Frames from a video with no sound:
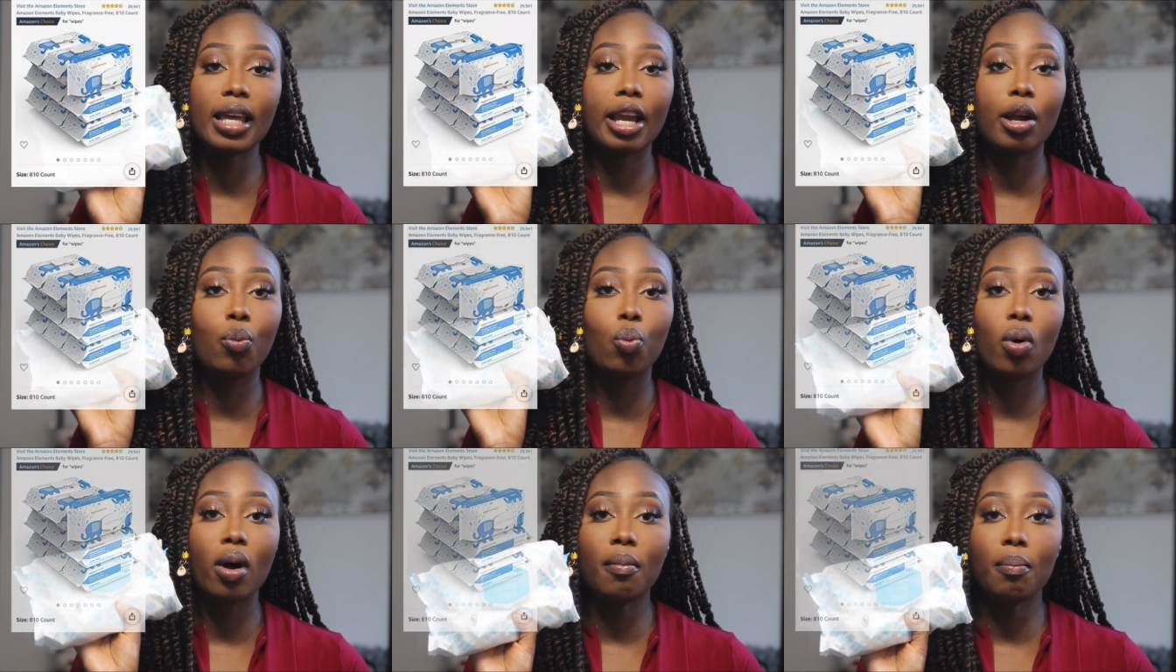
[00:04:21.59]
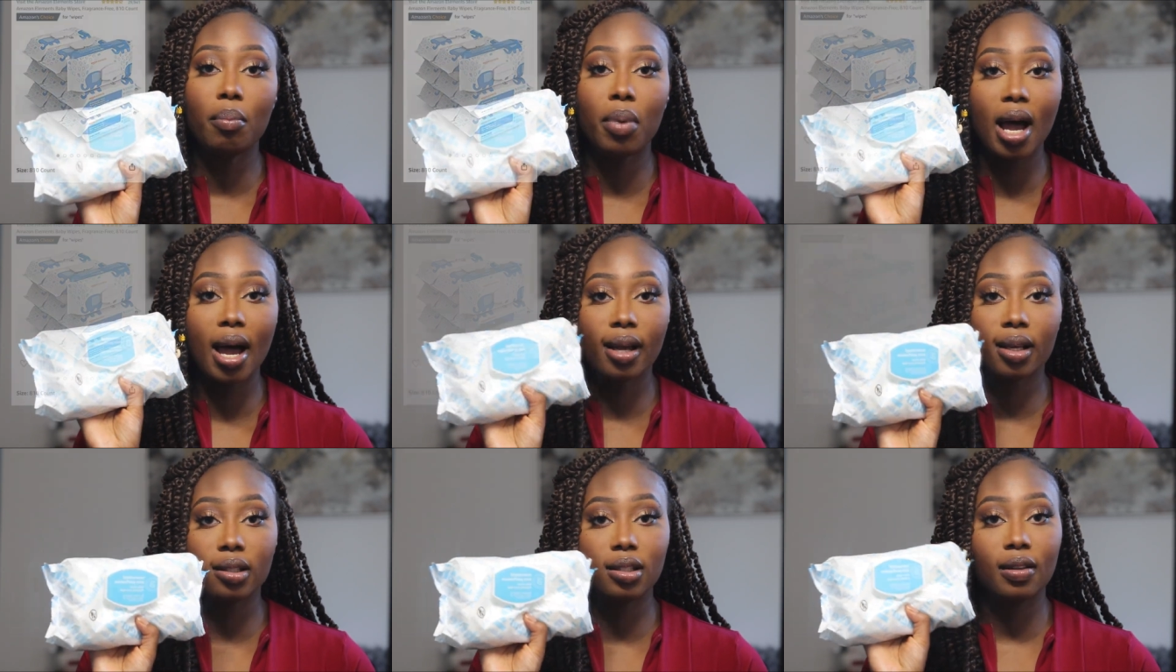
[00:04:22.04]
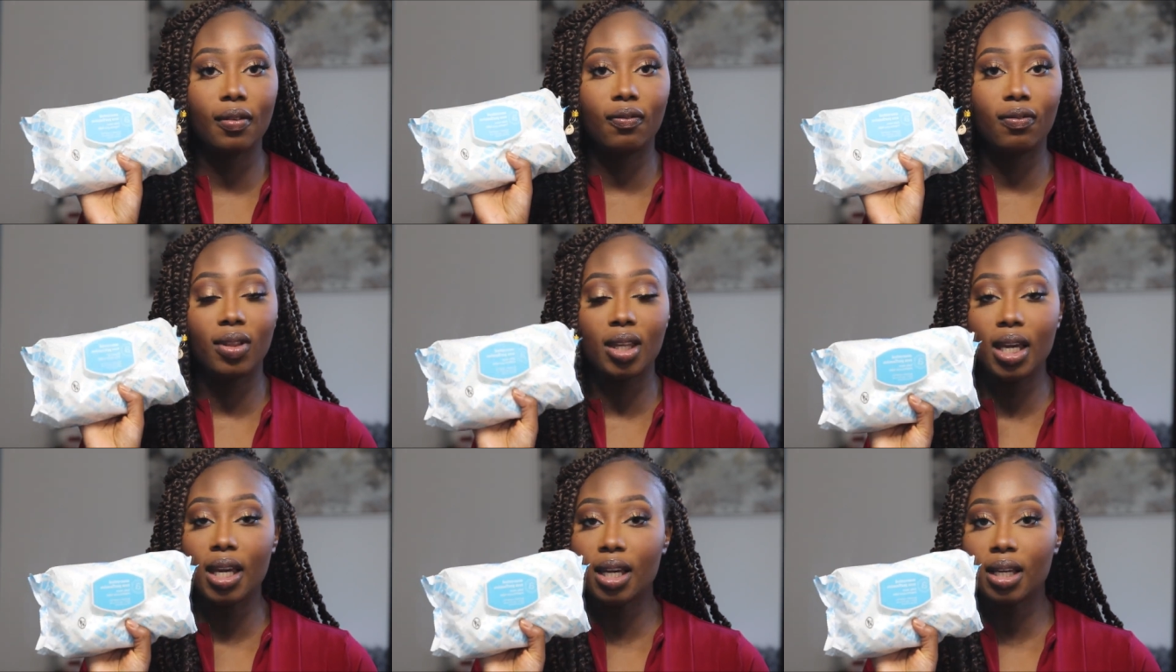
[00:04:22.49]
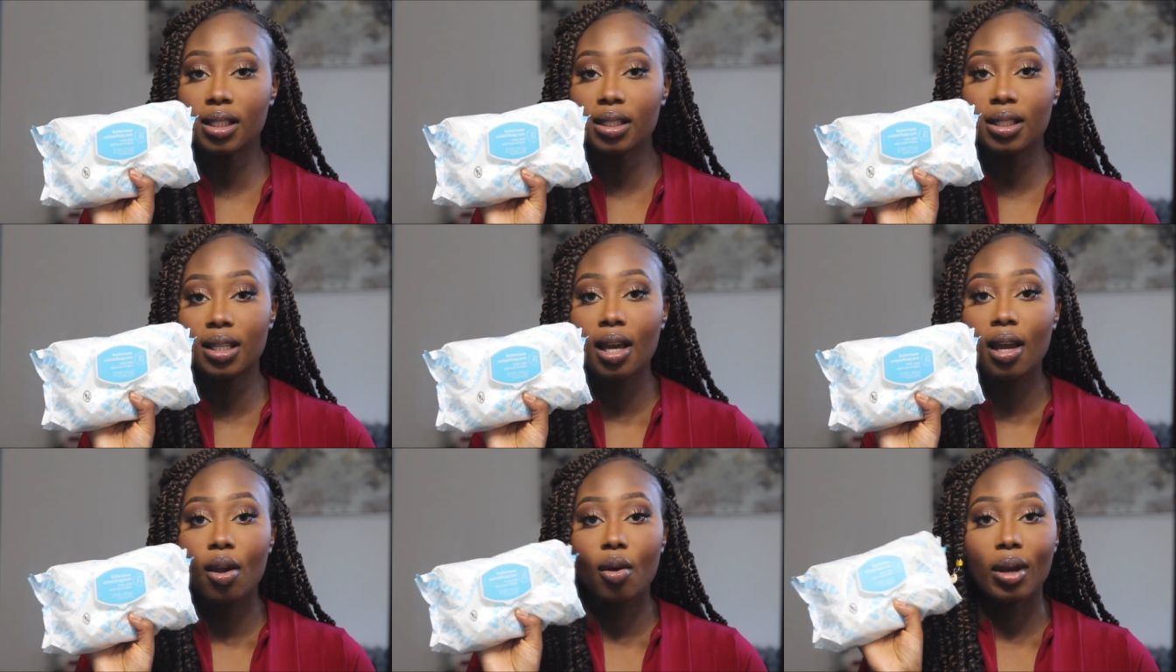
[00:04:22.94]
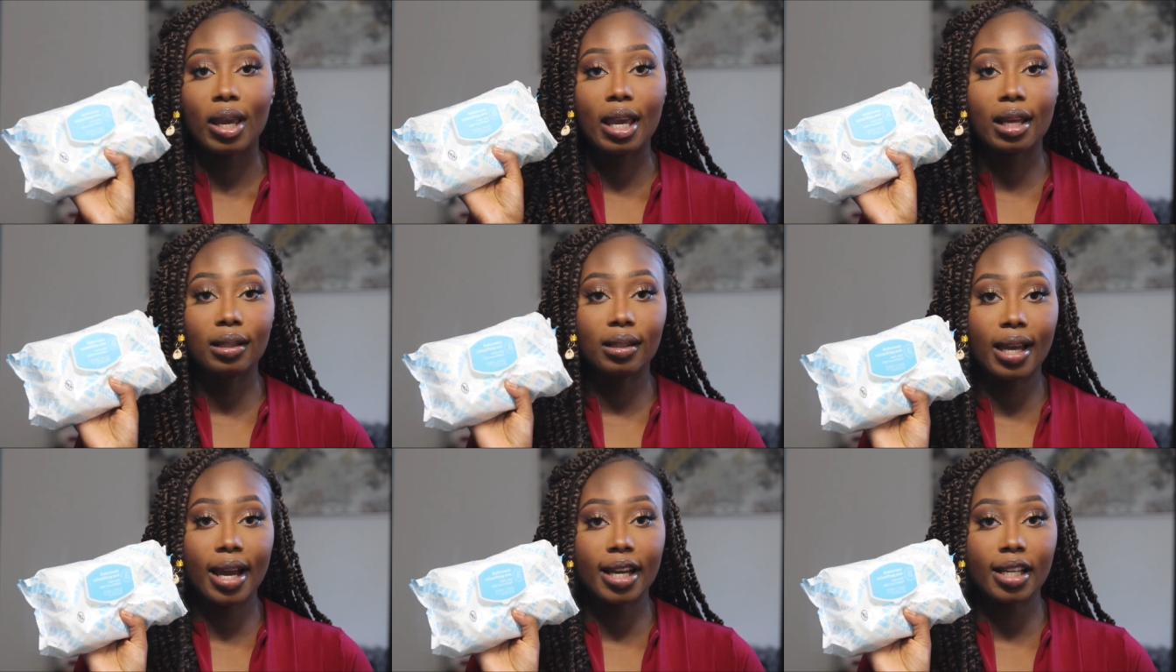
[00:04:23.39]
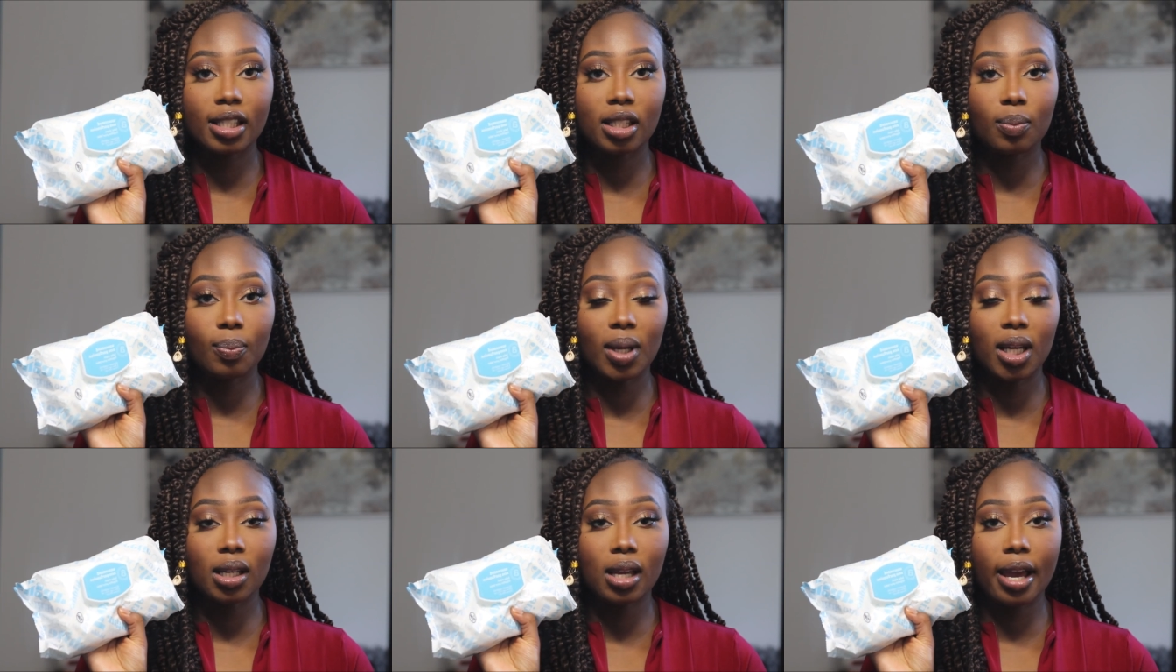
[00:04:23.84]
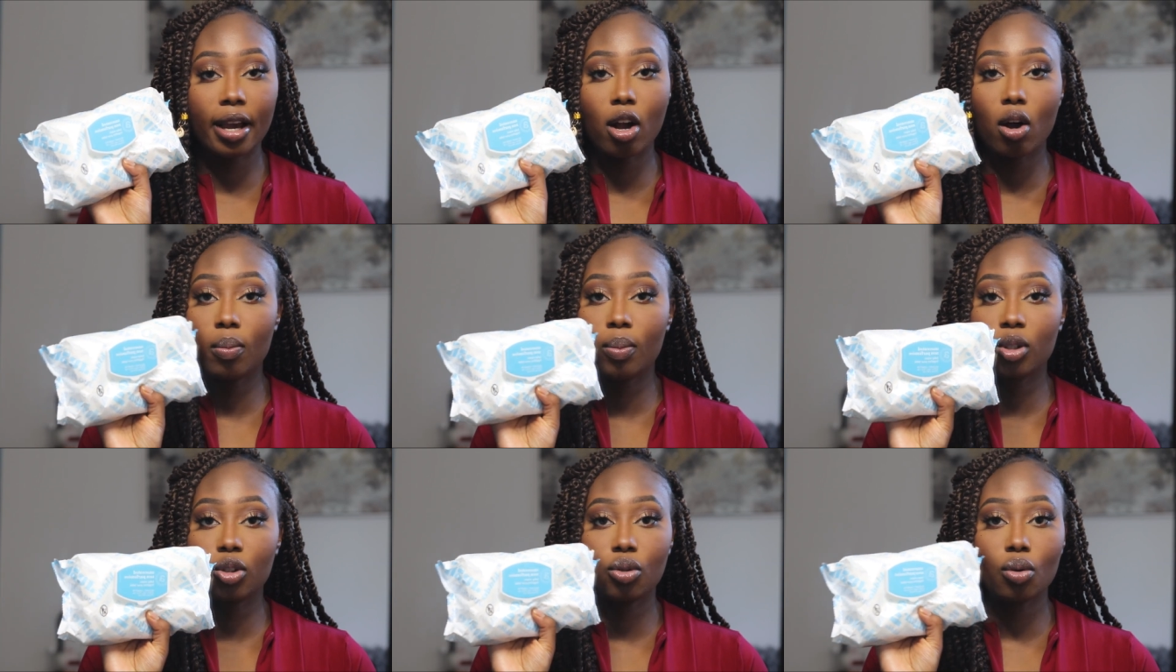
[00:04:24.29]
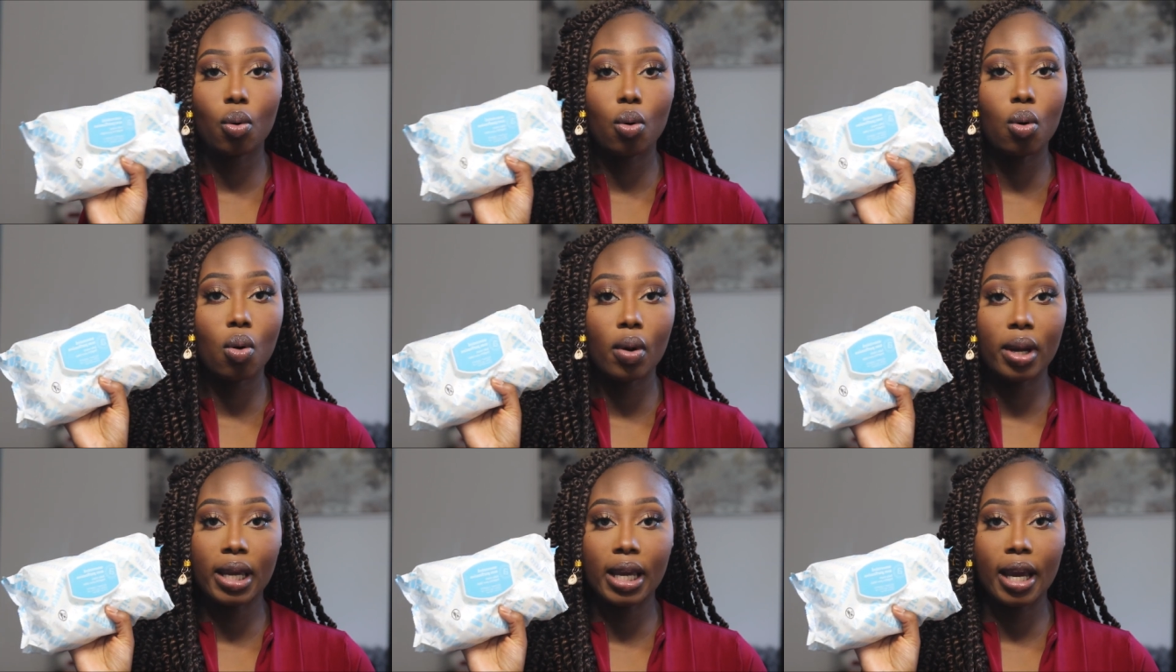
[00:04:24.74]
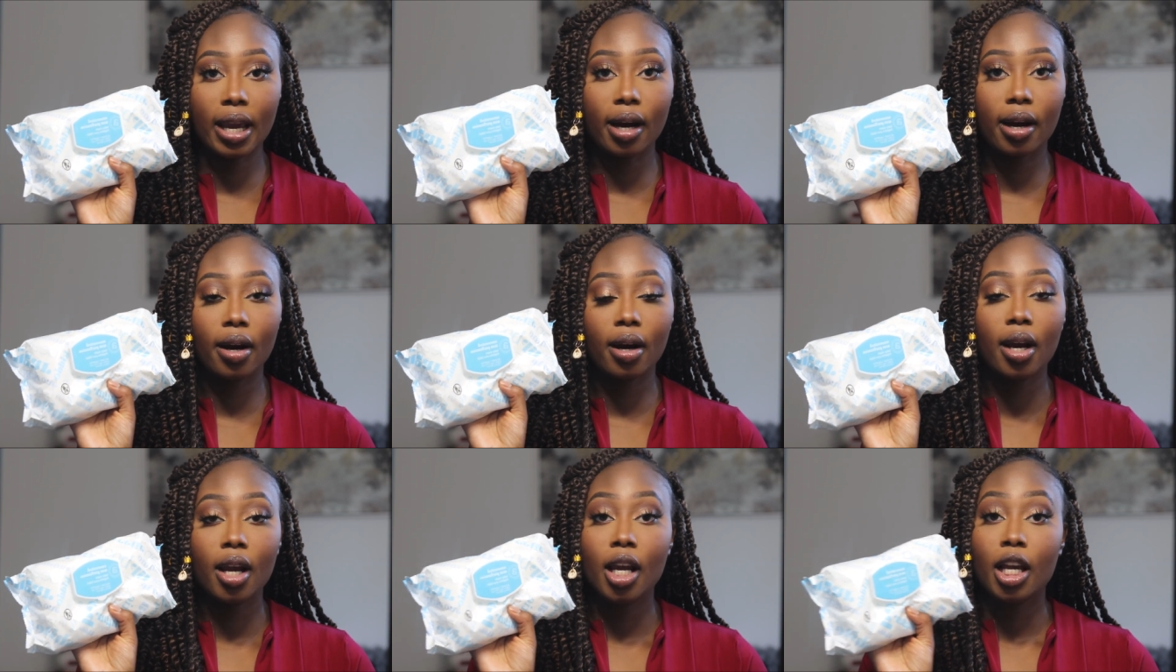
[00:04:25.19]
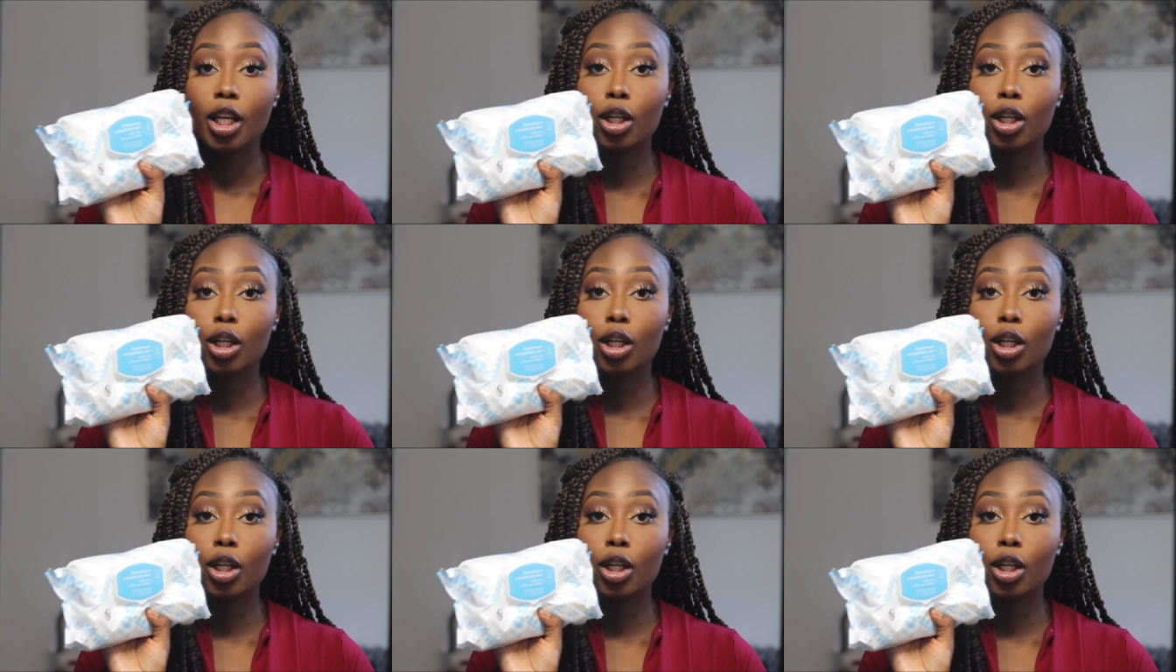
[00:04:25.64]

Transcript: Like one box of these can last me like almost a whole year.